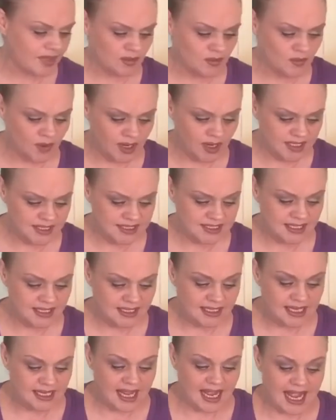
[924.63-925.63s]
was,
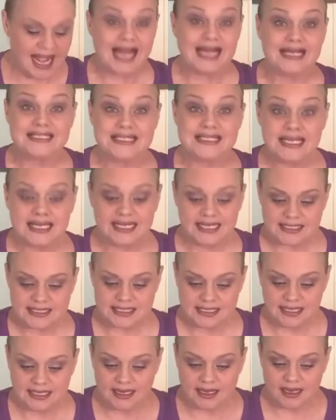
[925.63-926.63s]
I did it,
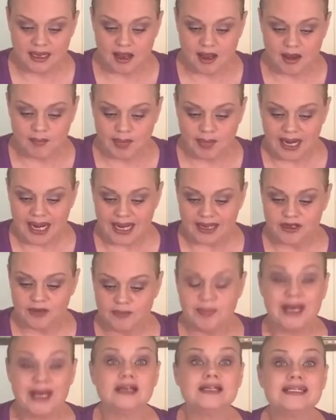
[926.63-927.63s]
but I
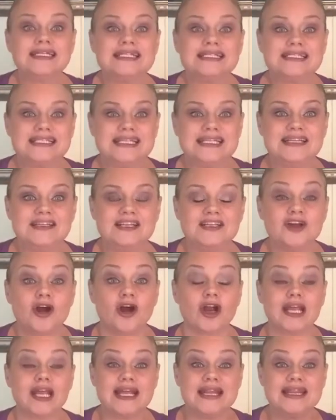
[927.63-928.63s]
could barely see in the
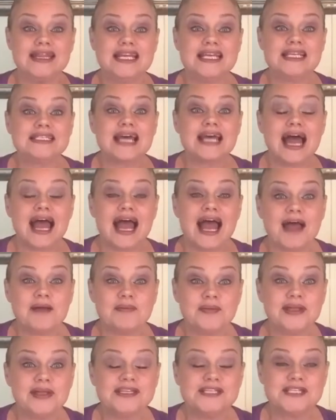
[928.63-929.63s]
dark. And this
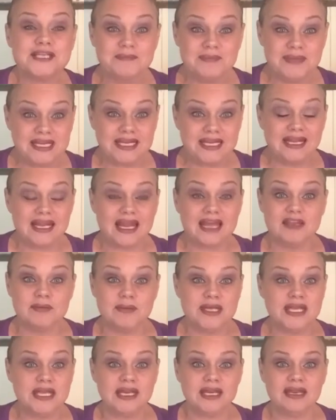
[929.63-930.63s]
happened to me in the
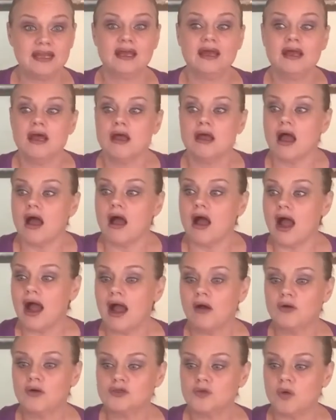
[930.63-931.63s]
beginning.
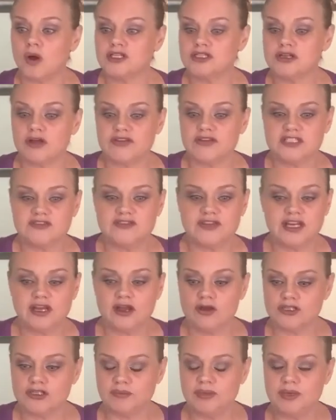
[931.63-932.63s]
I was watching all these
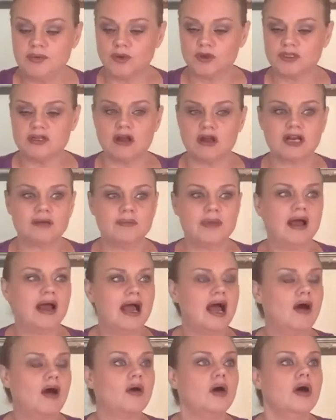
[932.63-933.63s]
videos and people were talking about
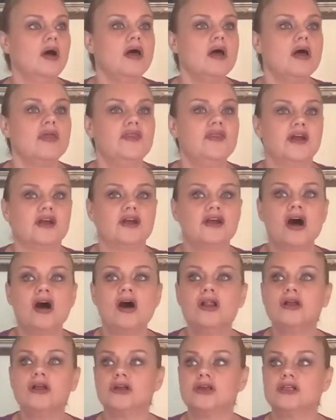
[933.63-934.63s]
how the
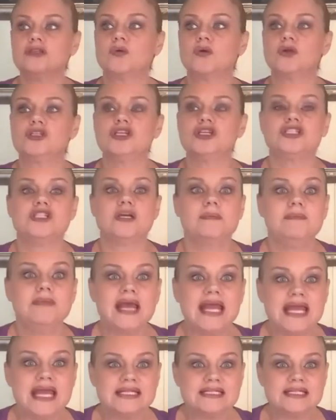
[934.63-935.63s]
colors were just
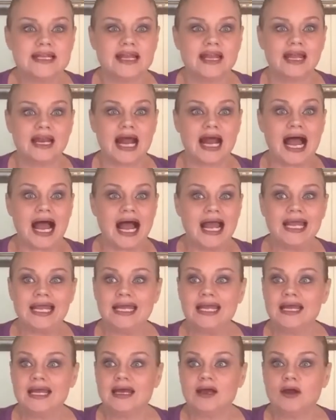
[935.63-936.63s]
amazing. And I
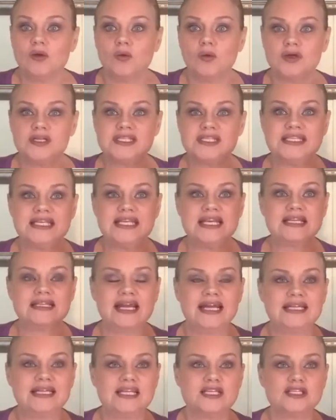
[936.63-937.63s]
was seeing
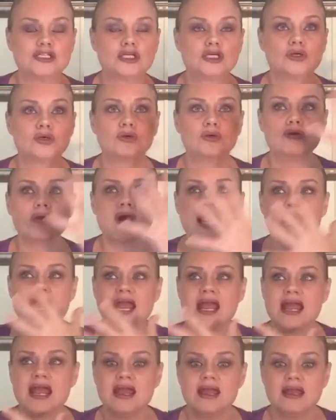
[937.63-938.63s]
like this
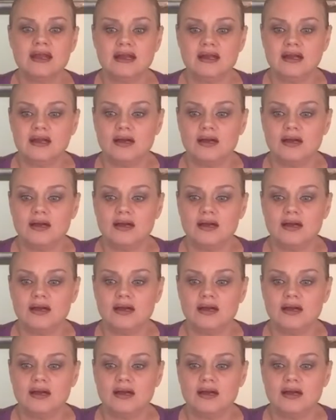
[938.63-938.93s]
gray,